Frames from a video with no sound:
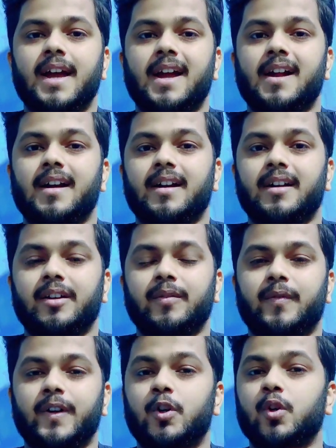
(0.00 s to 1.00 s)
And
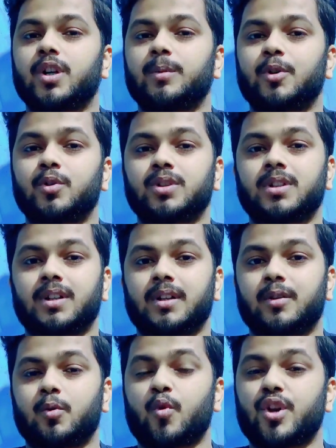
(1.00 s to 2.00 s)
if we talk about
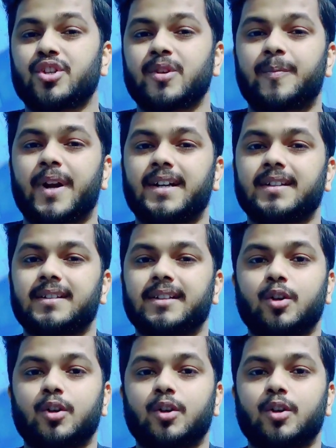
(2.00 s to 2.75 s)
the question pattern,